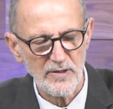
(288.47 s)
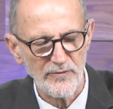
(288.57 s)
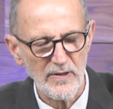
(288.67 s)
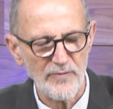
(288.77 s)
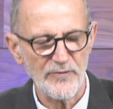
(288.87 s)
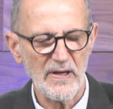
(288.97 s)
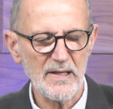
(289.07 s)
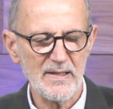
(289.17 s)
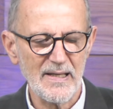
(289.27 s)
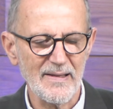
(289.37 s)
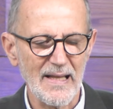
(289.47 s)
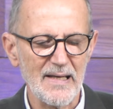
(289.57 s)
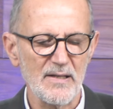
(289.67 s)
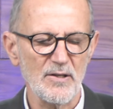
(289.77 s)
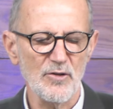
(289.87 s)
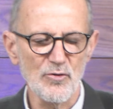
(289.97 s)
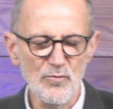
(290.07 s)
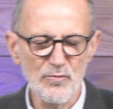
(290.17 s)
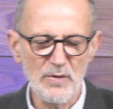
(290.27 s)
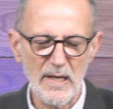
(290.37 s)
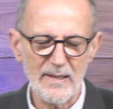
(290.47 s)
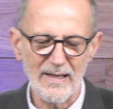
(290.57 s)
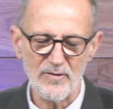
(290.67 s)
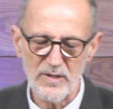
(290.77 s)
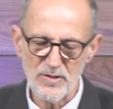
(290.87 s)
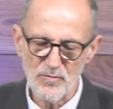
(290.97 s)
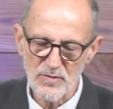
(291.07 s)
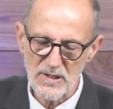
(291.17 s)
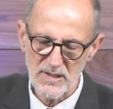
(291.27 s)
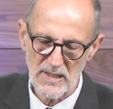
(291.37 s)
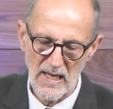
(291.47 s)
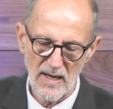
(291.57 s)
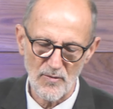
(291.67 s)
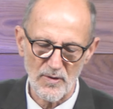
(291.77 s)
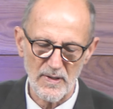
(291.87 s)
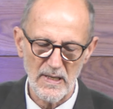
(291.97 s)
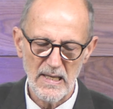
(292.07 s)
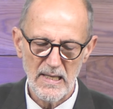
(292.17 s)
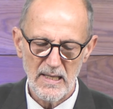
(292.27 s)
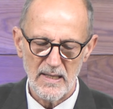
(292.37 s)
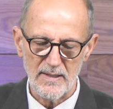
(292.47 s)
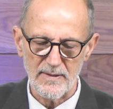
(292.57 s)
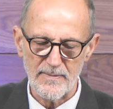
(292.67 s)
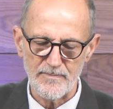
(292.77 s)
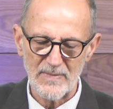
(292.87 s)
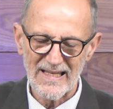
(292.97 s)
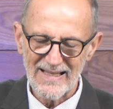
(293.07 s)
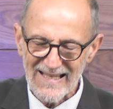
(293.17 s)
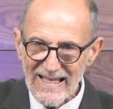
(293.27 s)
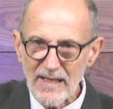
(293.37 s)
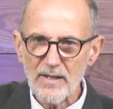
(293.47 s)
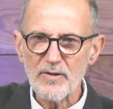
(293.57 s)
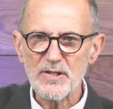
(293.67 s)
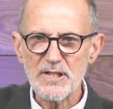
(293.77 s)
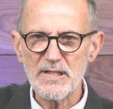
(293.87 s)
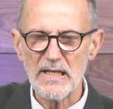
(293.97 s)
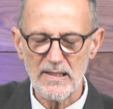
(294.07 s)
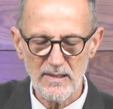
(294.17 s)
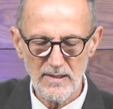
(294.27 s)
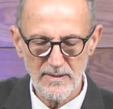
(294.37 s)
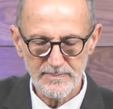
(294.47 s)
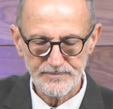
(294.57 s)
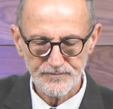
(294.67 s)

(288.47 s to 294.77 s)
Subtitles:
effect in that it reduces our killer cell